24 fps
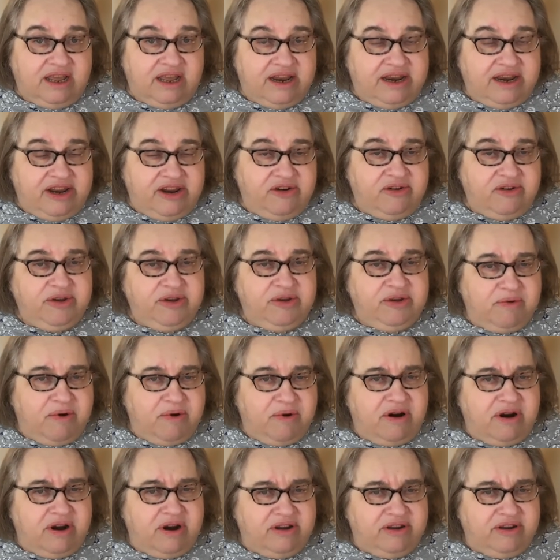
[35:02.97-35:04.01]
And here you
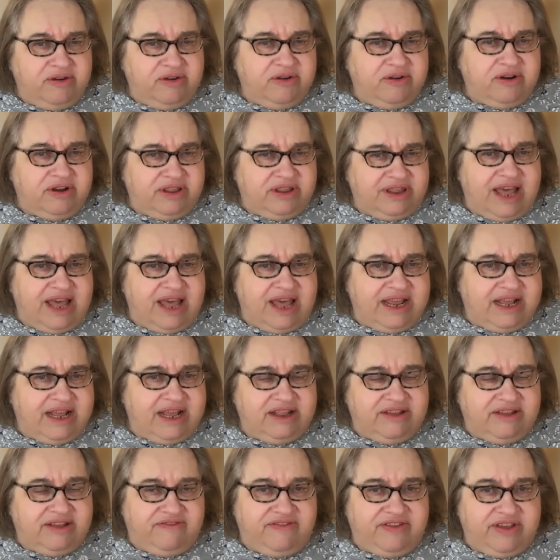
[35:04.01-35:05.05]
are, you're
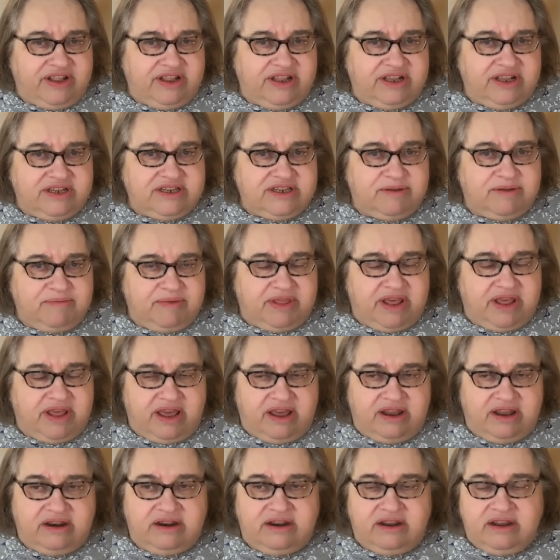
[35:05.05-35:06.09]
likely feeling some of
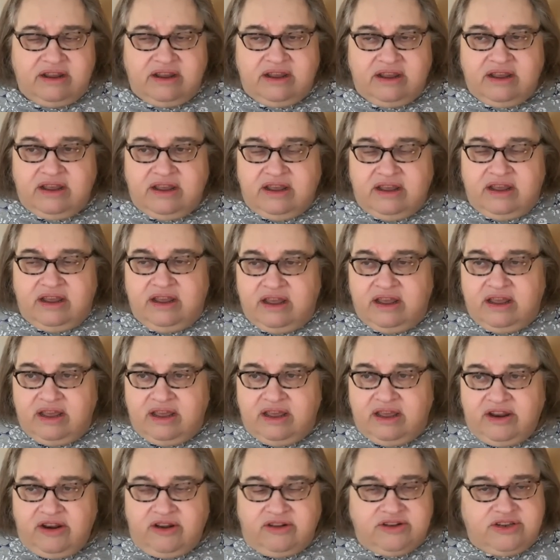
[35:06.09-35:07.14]
that.
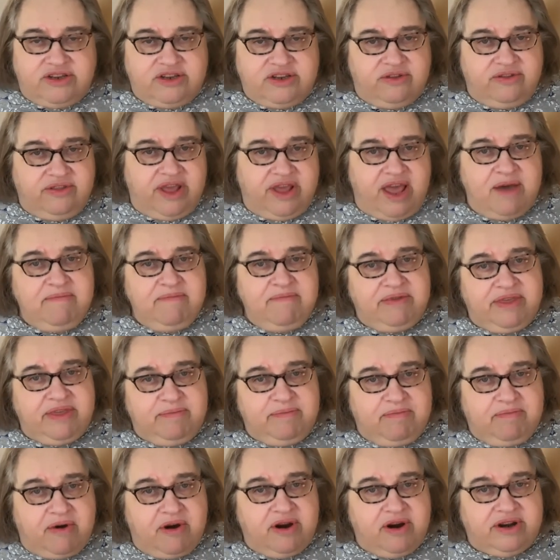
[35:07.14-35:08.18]
You know, so the
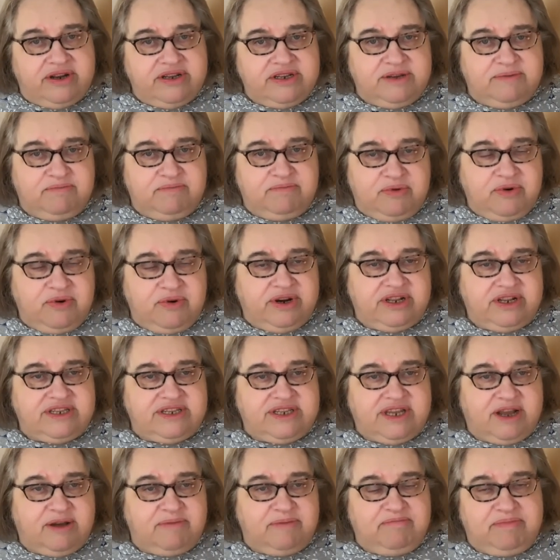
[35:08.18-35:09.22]
empathy part is important.
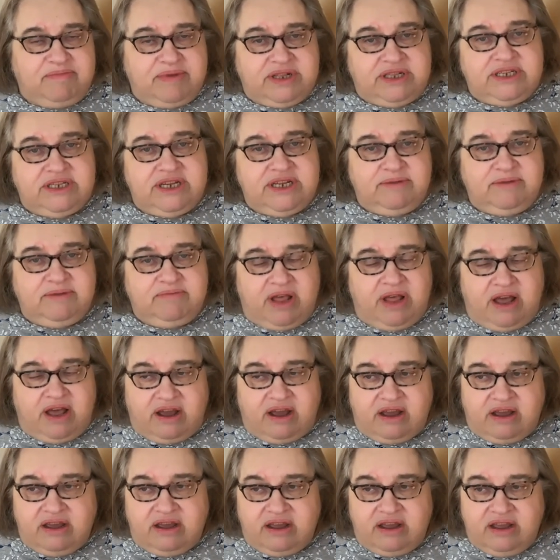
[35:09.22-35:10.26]
It's like a building
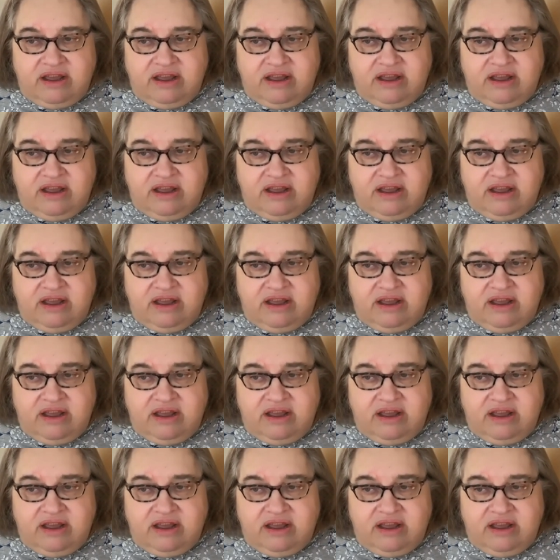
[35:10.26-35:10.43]
block.